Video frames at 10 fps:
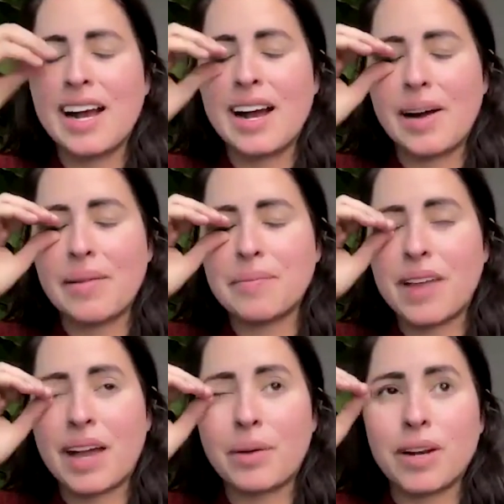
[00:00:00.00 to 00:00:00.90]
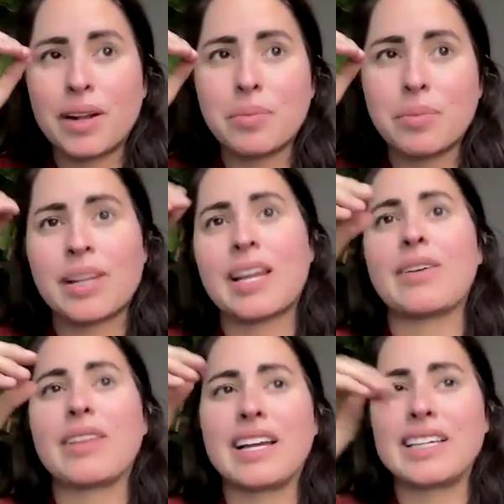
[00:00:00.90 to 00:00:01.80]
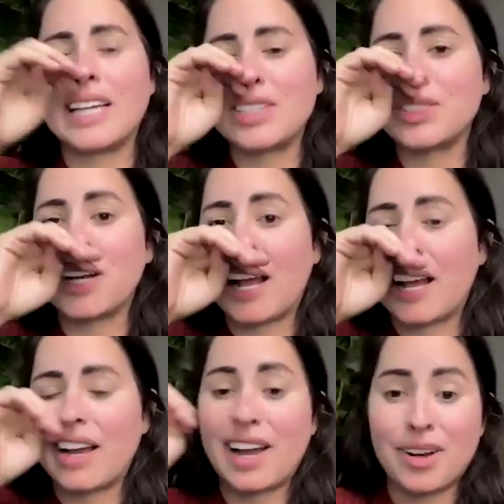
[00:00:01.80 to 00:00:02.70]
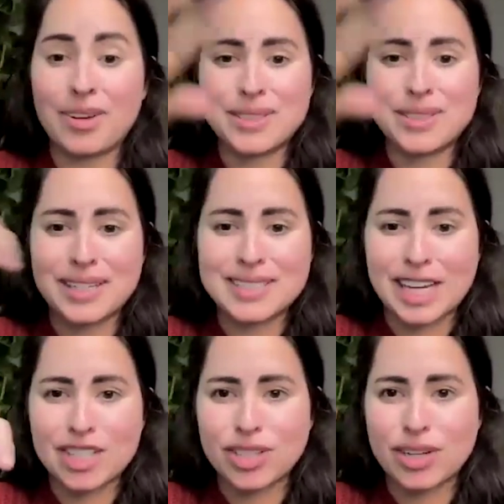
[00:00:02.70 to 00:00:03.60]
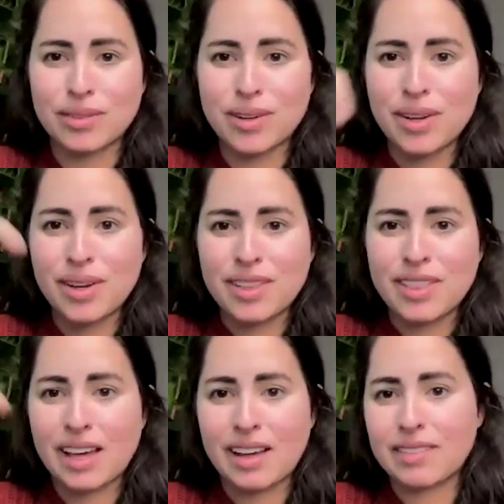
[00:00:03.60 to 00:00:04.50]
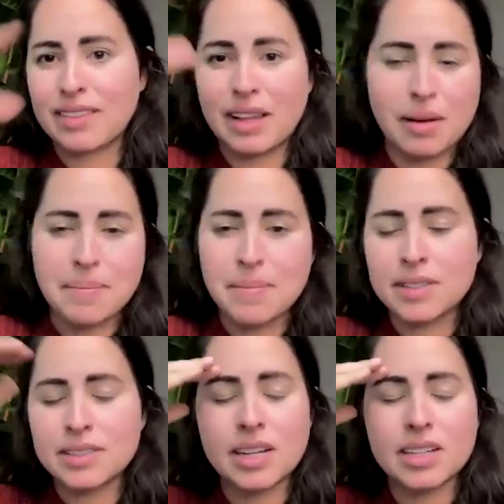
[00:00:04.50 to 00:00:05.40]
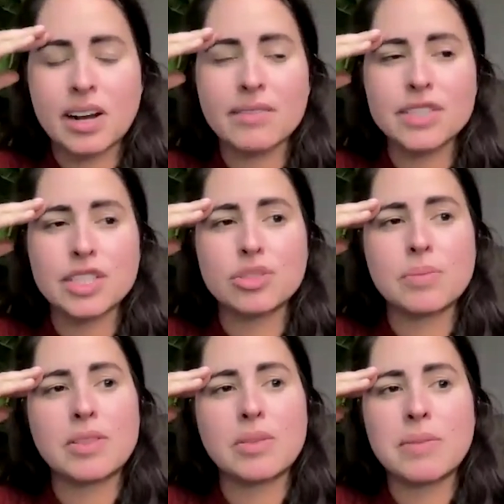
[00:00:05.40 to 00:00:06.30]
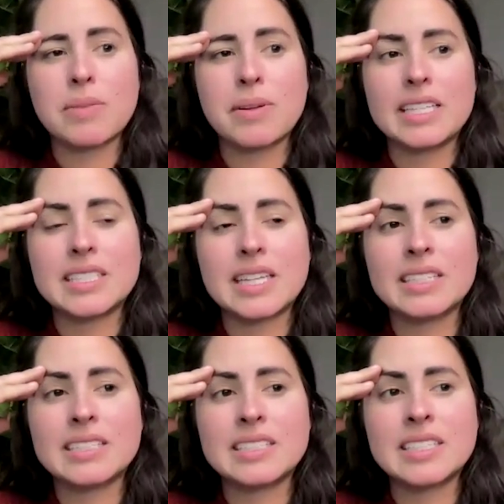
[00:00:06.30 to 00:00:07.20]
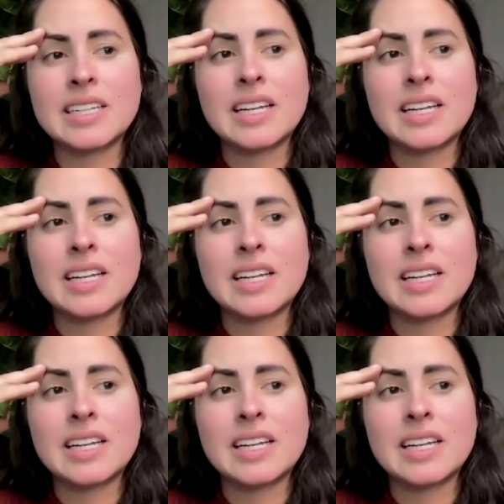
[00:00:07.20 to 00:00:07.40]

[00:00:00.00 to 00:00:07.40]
I want to point out, like yesterday, I hosted a session, a conversation about the Middle East. And